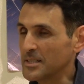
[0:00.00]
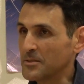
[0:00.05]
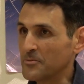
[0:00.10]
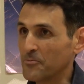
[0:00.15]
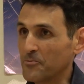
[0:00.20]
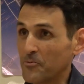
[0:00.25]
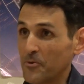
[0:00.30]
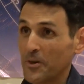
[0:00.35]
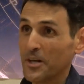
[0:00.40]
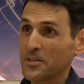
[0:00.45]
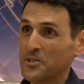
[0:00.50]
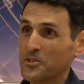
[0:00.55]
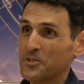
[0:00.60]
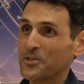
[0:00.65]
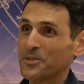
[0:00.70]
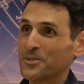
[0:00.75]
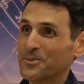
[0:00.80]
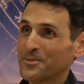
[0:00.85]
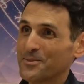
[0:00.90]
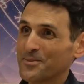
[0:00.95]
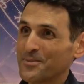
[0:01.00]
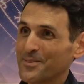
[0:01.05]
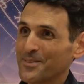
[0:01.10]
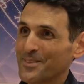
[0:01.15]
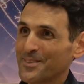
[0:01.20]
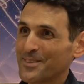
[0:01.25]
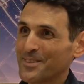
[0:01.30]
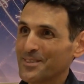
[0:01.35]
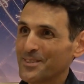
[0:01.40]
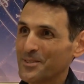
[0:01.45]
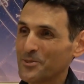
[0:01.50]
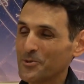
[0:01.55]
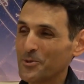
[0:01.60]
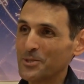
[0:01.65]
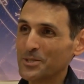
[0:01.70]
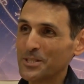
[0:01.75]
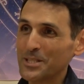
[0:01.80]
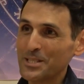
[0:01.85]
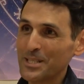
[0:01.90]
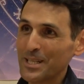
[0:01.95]
fresh. So
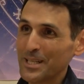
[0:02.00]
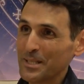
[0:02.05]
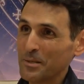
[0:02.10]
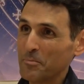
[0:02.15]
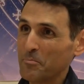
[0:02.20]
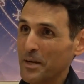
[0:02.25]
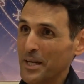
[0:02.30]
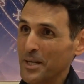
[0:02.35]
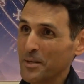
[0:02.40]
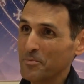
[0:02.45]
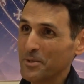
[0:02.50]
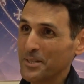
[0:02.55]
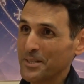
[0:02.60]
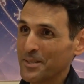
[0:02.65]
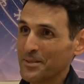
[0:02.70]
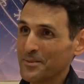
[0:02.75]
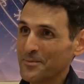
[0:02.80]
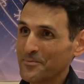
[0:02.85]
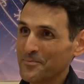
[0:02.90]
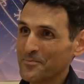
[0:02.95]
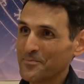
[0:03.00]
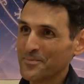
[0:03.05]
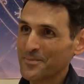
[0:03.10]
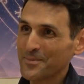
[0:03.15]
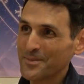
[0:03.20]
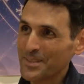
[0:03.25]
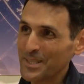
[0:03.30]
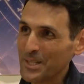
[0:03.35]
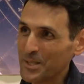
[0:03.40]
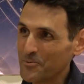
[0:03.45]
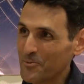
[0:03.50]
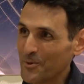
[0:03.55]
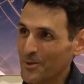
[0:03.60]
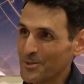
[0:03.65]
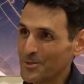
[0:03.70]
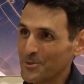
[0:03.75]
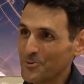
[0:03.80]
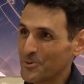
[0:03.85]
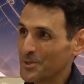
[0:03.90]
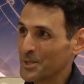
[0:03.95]
it's just like a baby. It
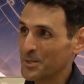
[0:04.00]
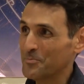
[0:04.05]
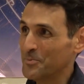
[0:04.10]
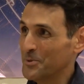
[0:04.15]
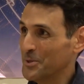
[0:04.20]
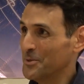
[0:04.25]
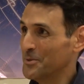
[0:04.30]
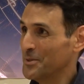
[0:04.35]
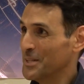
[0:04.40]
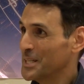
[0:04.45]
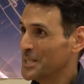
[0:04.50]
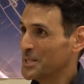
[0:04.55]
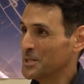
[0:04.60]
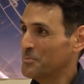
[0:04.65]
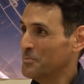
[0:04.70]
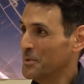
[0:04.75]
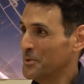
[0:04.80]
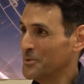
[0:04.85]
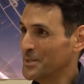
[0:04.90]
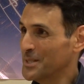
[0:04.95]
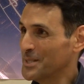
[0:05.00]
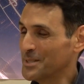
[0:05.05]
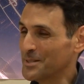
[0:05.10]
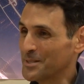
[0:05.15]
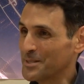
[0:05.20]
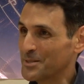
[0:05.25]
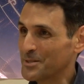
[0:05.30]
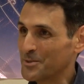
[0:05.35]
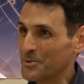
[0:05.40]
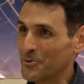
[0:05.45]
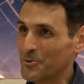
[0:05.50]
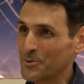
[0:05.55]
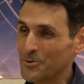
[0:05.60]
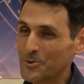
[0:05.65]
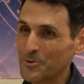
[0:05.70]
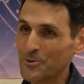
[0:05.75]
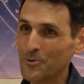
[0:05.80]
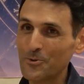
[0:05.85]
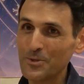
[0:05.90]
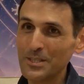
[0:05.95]
wants to experience. So
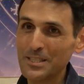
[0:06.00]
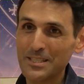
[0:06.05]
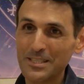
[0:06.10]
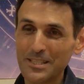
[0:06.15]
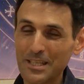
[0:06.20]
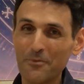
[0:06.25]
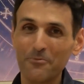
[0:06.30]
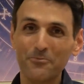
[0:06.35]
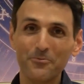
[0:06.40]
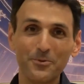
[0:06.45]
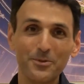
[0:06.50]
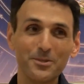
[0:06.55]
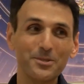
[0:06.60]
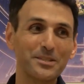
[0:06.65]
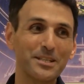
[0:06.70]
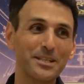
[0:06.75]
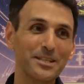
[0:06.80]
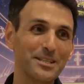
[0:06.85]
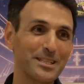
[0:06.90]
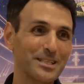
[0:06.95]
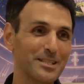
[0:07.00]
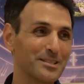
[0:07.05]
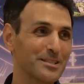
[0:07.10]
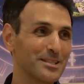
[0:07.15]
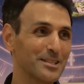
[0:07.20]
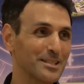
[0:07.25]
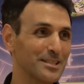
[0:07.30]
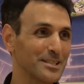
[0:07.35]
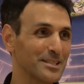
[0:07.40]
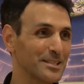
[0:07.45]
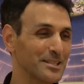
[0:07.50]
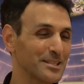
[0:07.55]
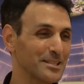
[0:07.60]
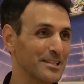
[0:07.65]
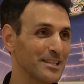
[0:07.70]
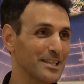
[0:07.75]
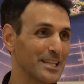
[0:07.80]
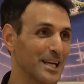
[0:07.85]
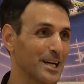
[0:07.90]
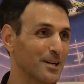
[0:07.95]
it suffers, and
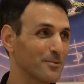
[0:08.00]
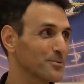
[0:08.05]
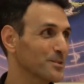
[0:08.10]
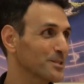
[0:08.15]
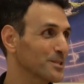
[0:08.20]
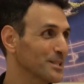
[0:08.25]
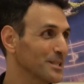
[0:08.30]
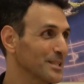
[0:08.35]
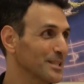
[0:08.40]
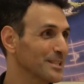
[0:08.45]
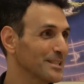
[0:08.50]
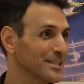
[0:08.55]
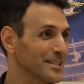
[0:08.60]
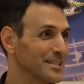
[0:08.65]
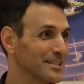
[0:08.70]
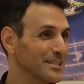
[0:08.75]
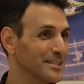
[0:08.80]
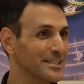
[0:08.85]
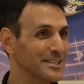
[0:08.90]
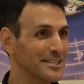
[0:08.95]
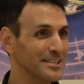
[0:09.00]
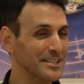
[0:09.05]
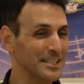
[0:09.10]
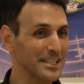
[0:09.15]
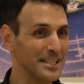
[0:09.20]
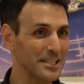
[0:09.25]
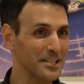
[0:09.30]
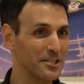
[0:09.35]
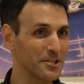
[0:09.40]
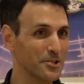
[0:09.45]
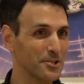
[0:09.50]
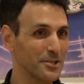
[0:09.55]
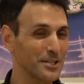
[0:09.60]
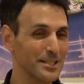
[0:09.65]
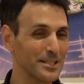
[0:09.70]
it laughs, and it is eager,